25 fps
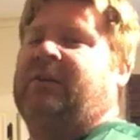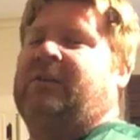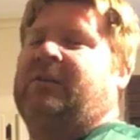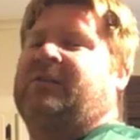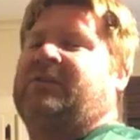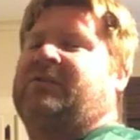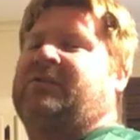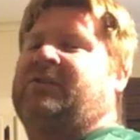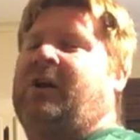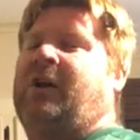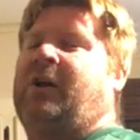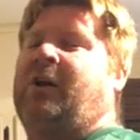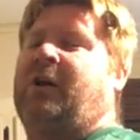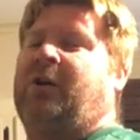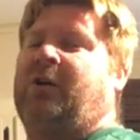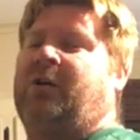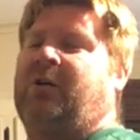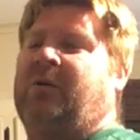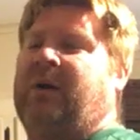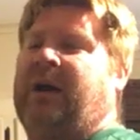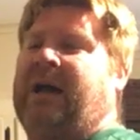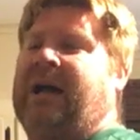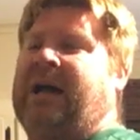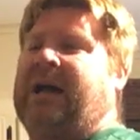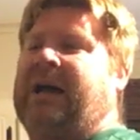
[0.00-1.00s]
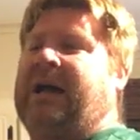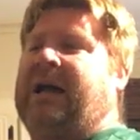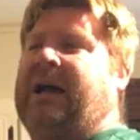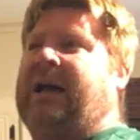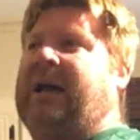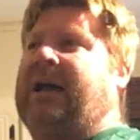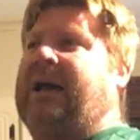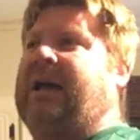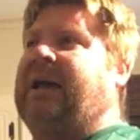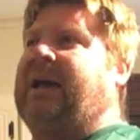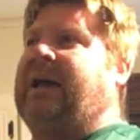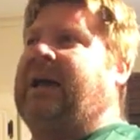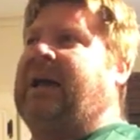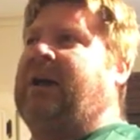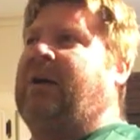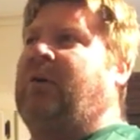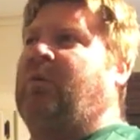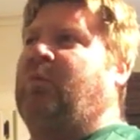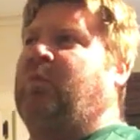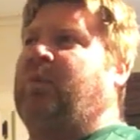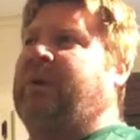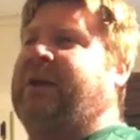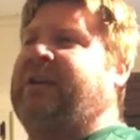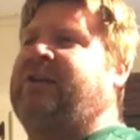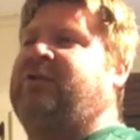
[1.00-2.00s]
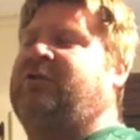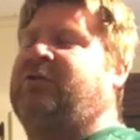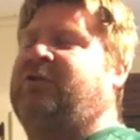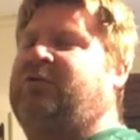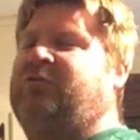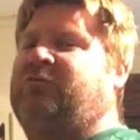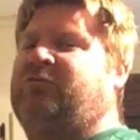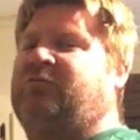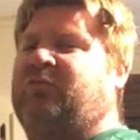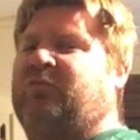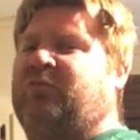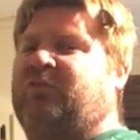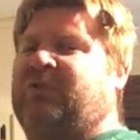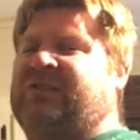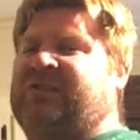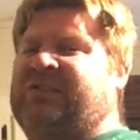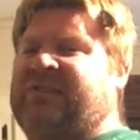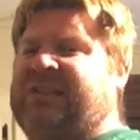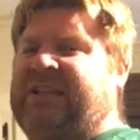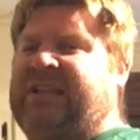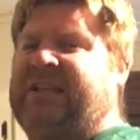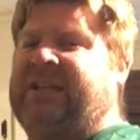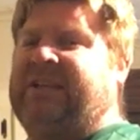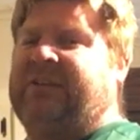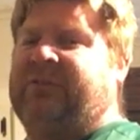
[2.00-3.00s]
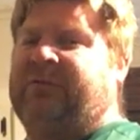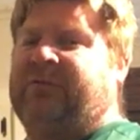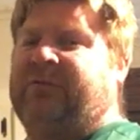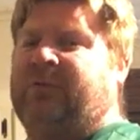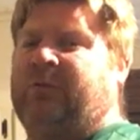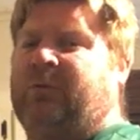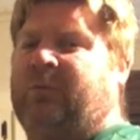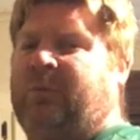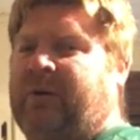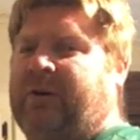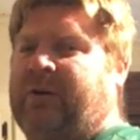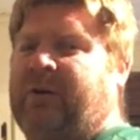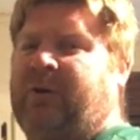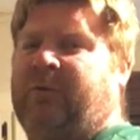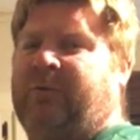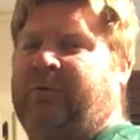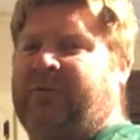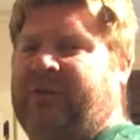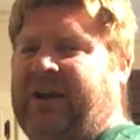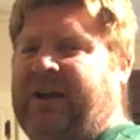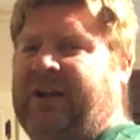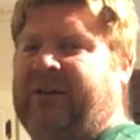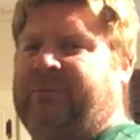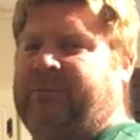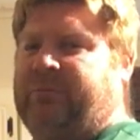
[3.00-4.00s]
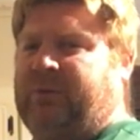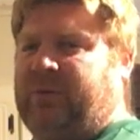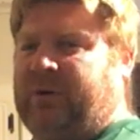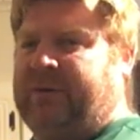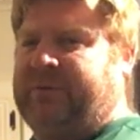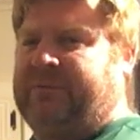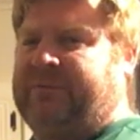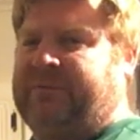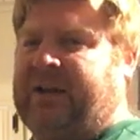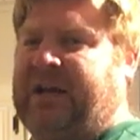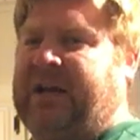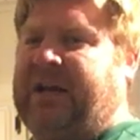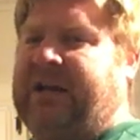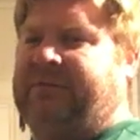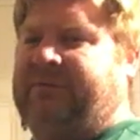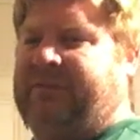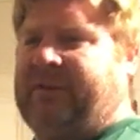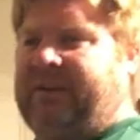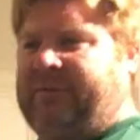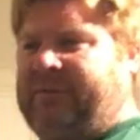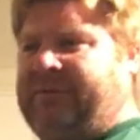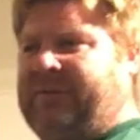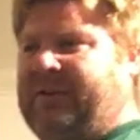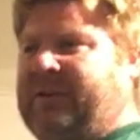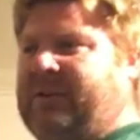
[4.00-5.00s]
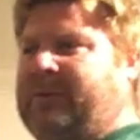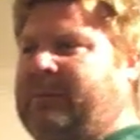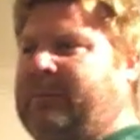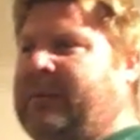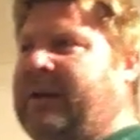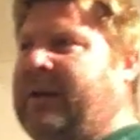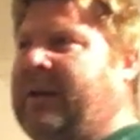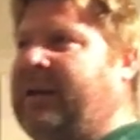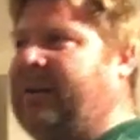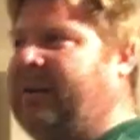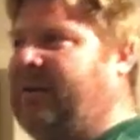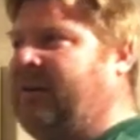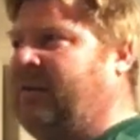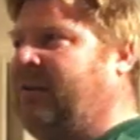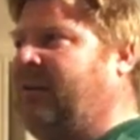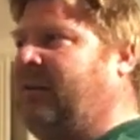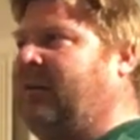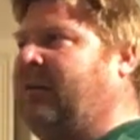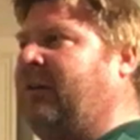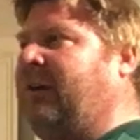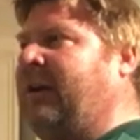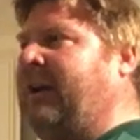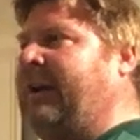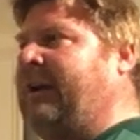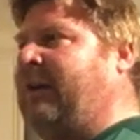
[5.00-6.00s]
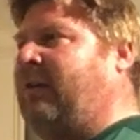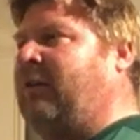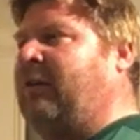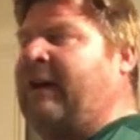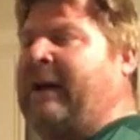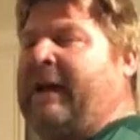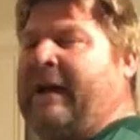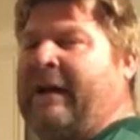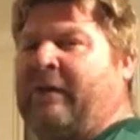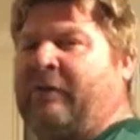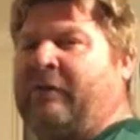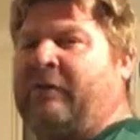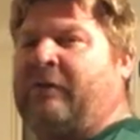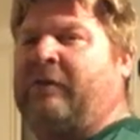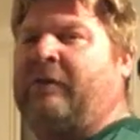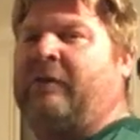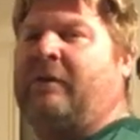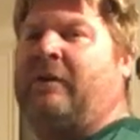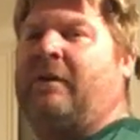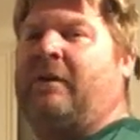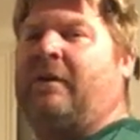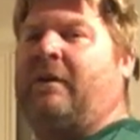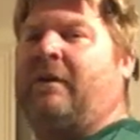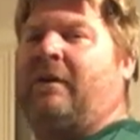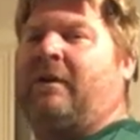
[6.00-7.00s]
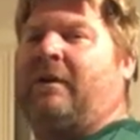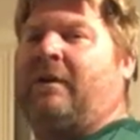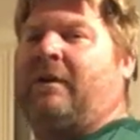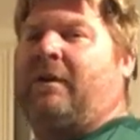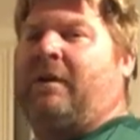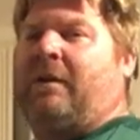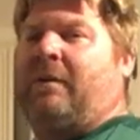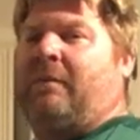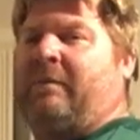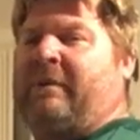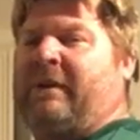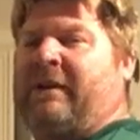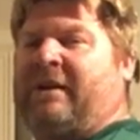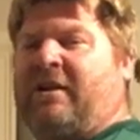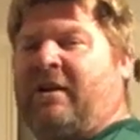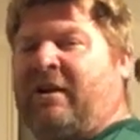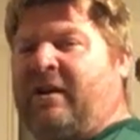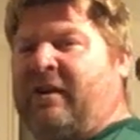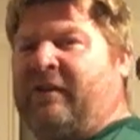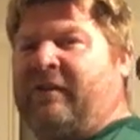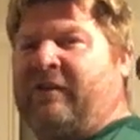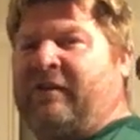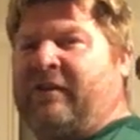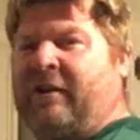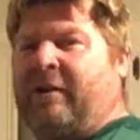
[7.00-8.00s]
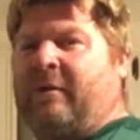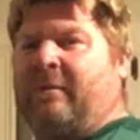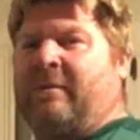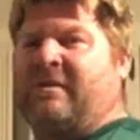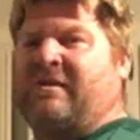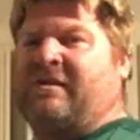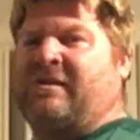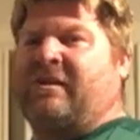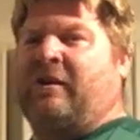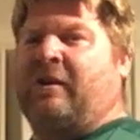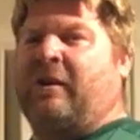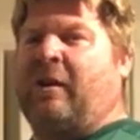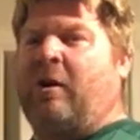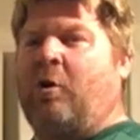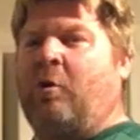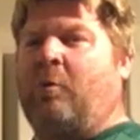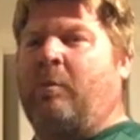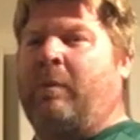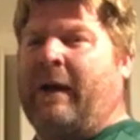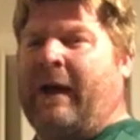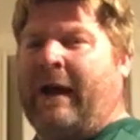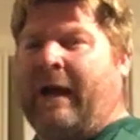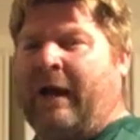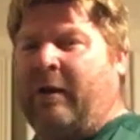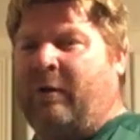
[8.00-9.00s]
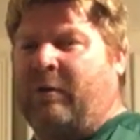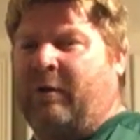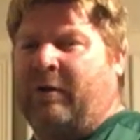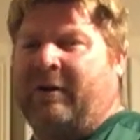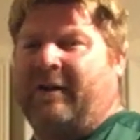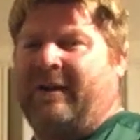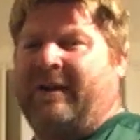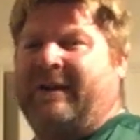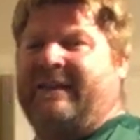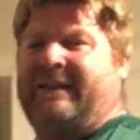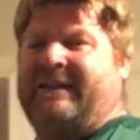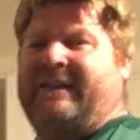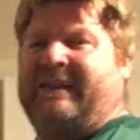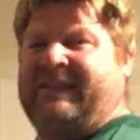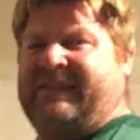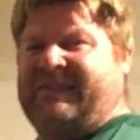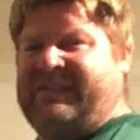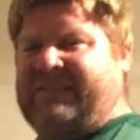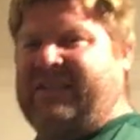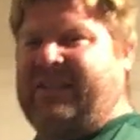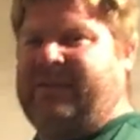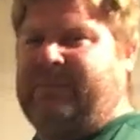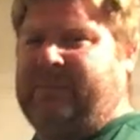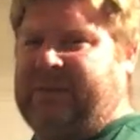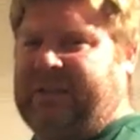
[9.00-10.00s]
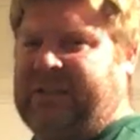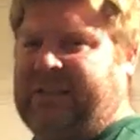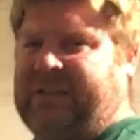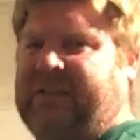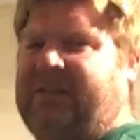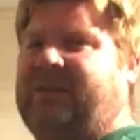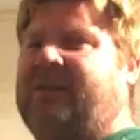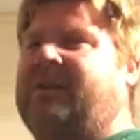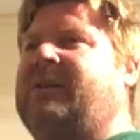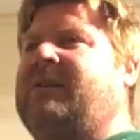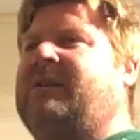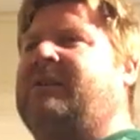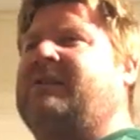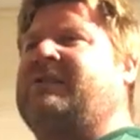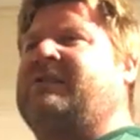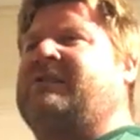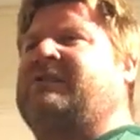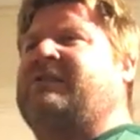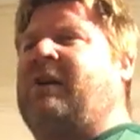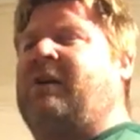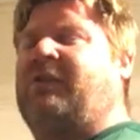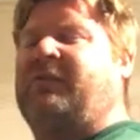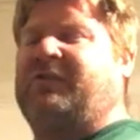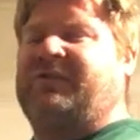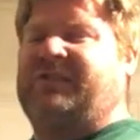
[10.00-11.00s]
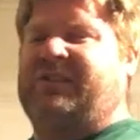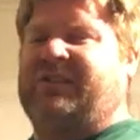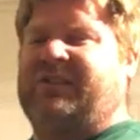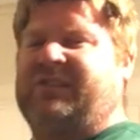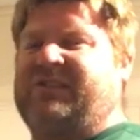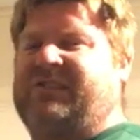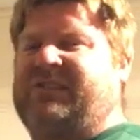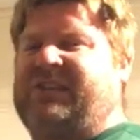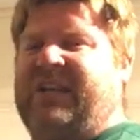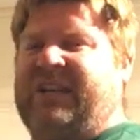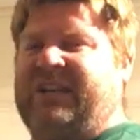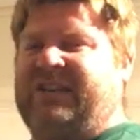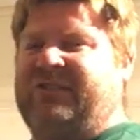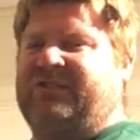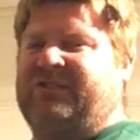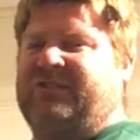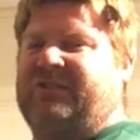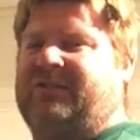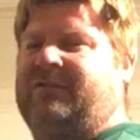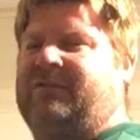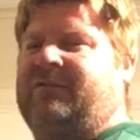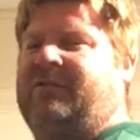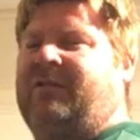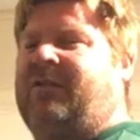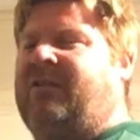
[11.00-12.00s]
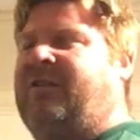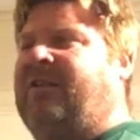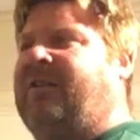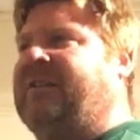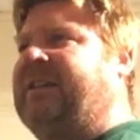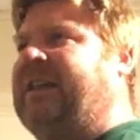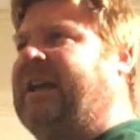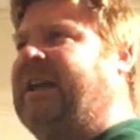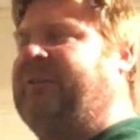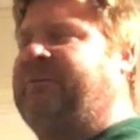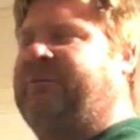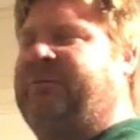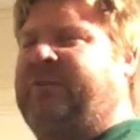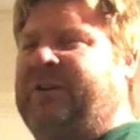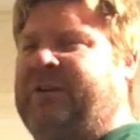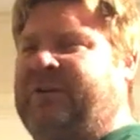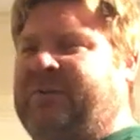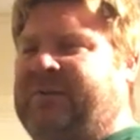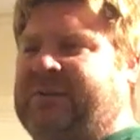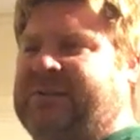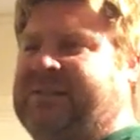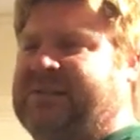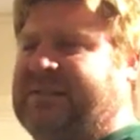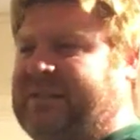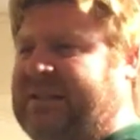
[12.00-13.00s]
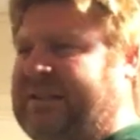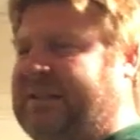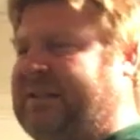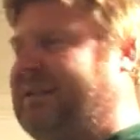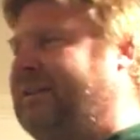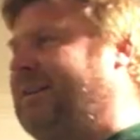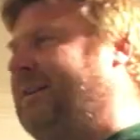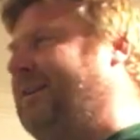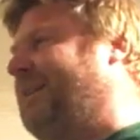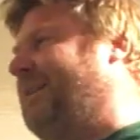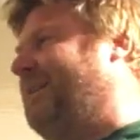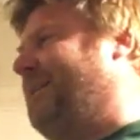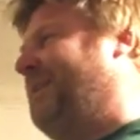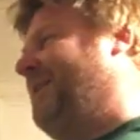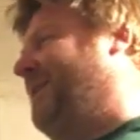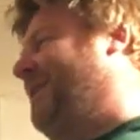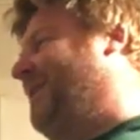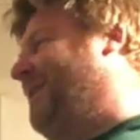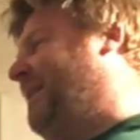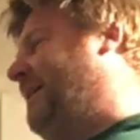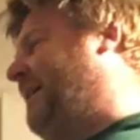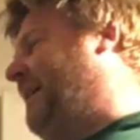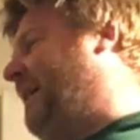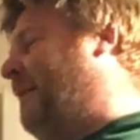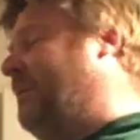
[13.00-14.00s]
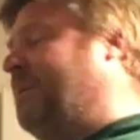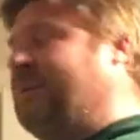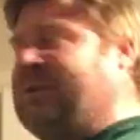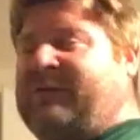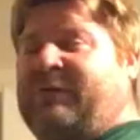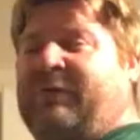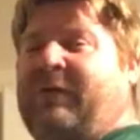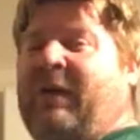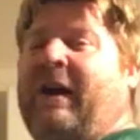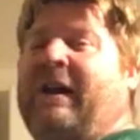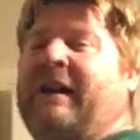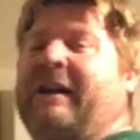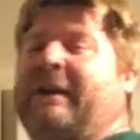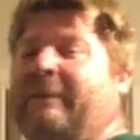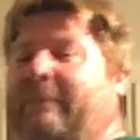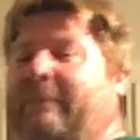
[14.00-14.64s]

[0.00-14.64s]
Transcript: so we couldn't receive 105.5 FM at our house because there was a low power Kissimmee salsa station on that frequency. It was funny